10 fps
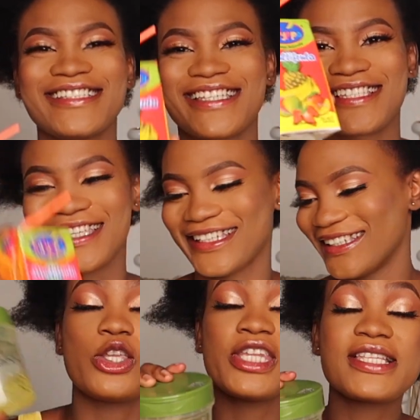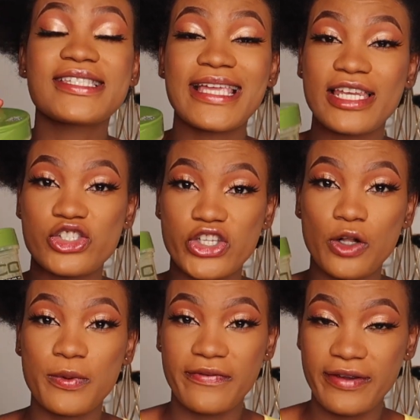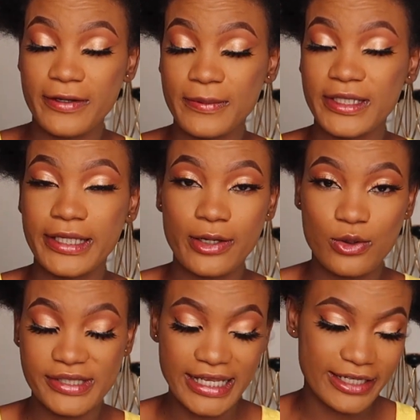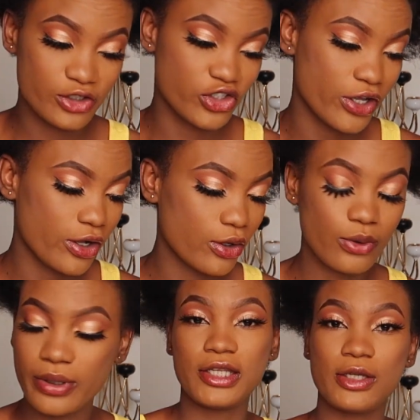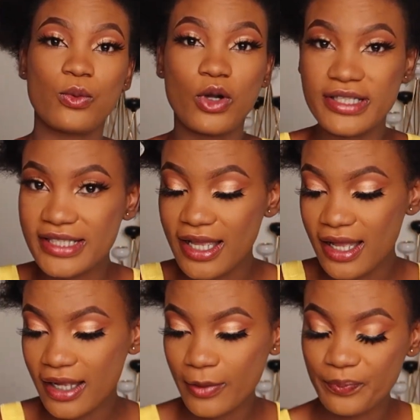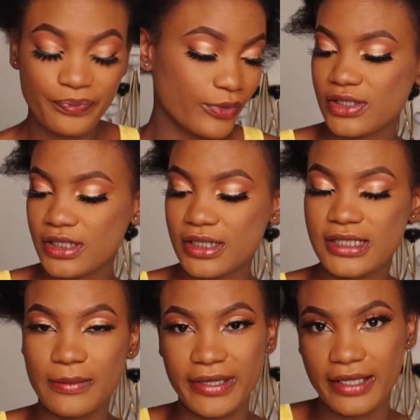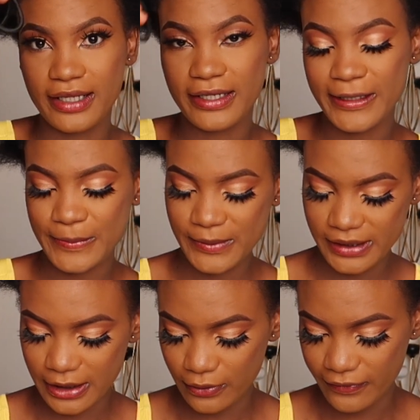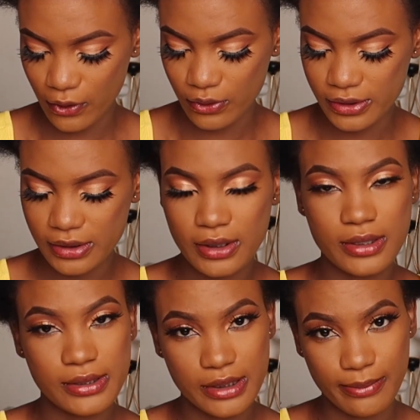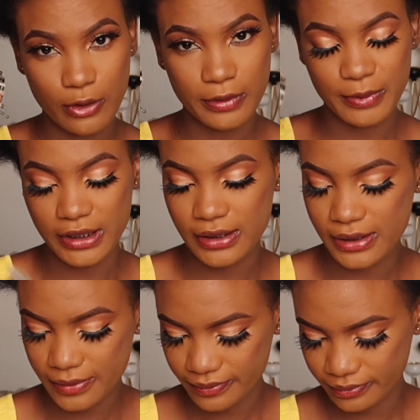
Just kidding. You need styling gel, preferably the Eco styling gel. You need water. You need some hair clips, and of course some bobby pins.